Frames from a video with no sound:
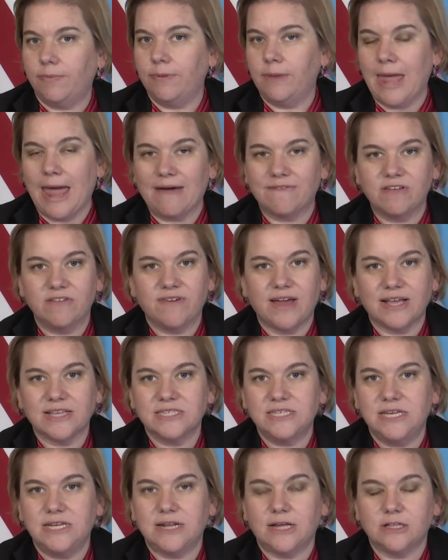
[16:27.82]
having
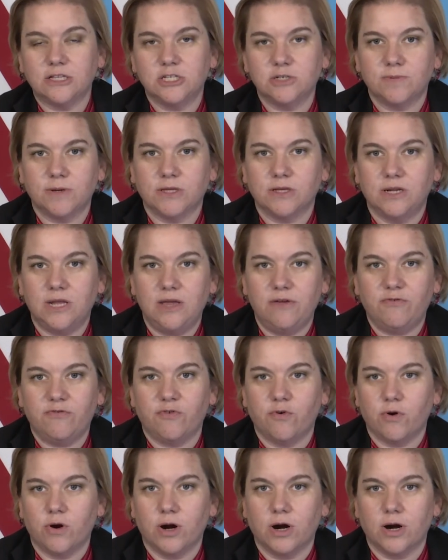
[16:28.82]
vaccine eligibility
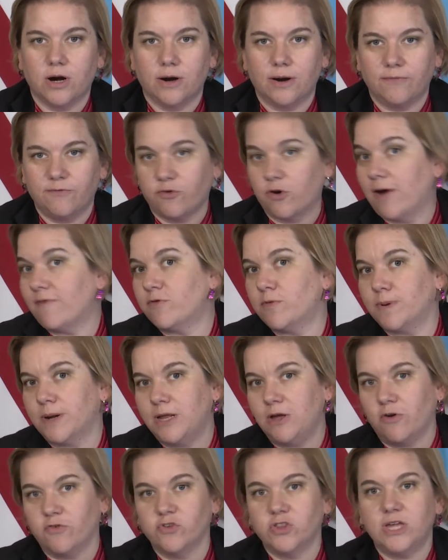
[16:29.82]
for
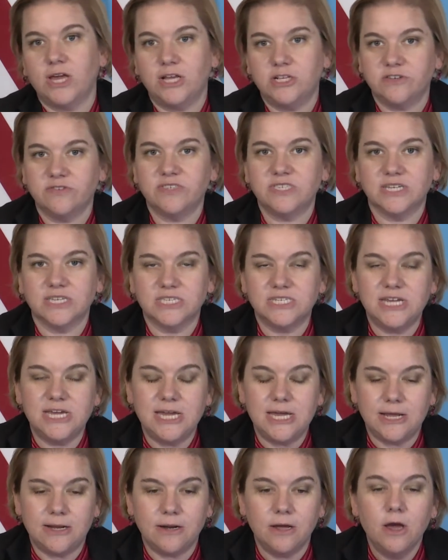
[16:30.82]
everybody over the age of
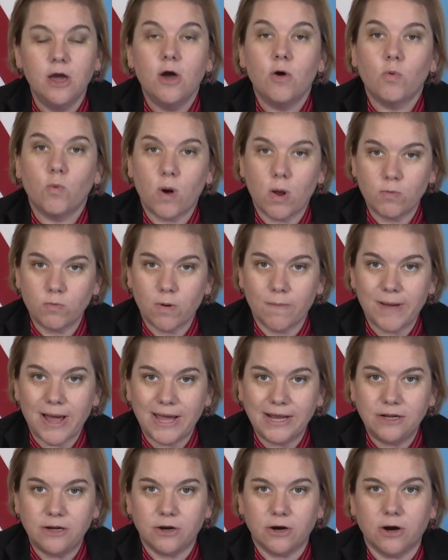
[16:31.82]
16, one
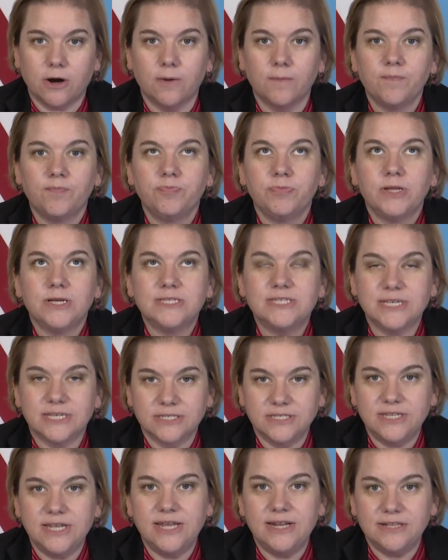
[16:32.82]
reminder,
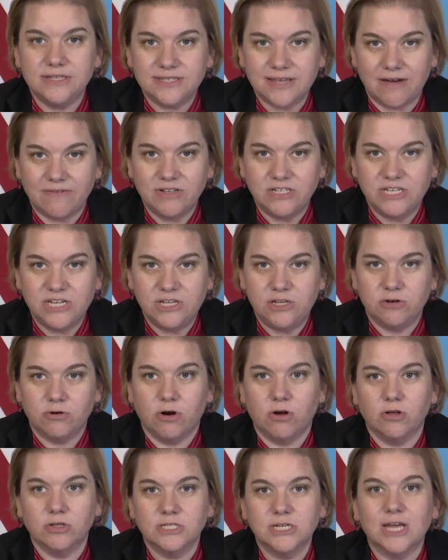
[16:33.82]
16 and
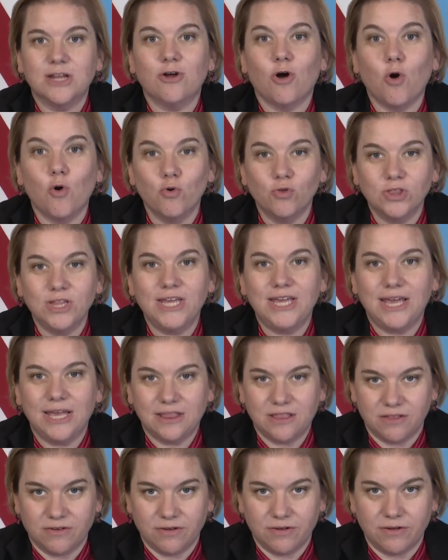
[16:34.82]
17-year-olds can only
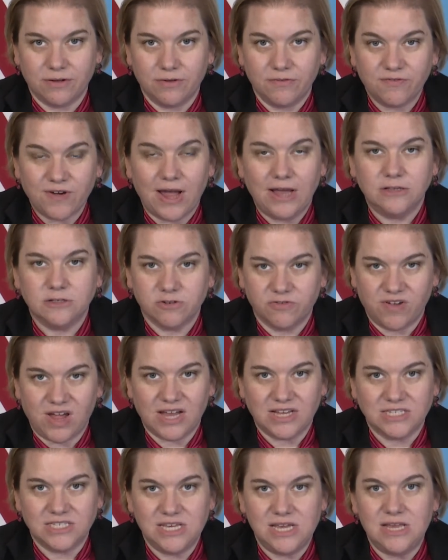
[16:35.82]
get the Pfizer
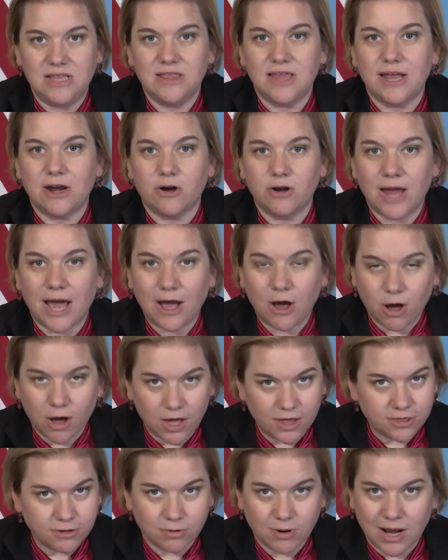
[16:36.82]
vaccine. They are not
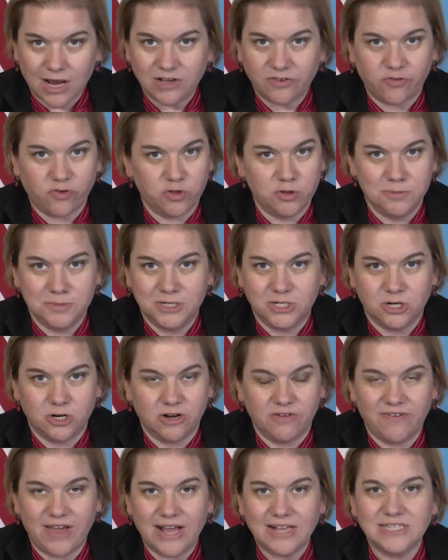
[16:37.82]
authorized for the
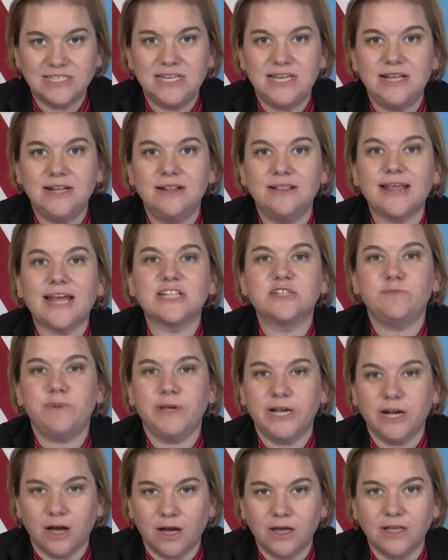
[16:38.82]
Moderna vaccine. That's
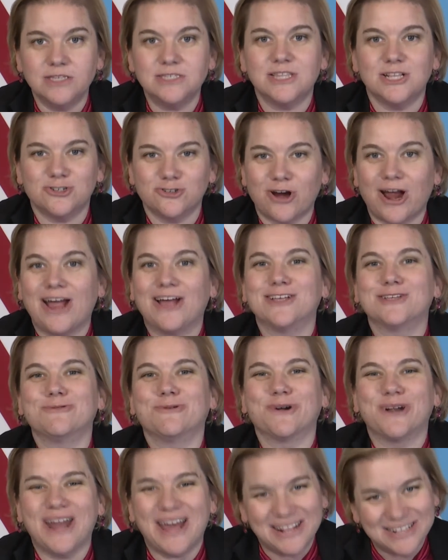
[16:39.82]
because the trials
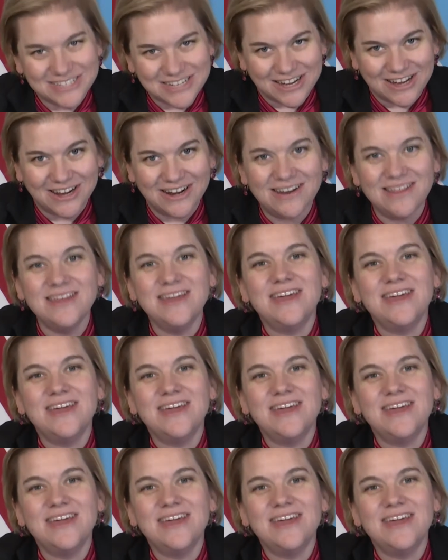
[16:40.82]
were not done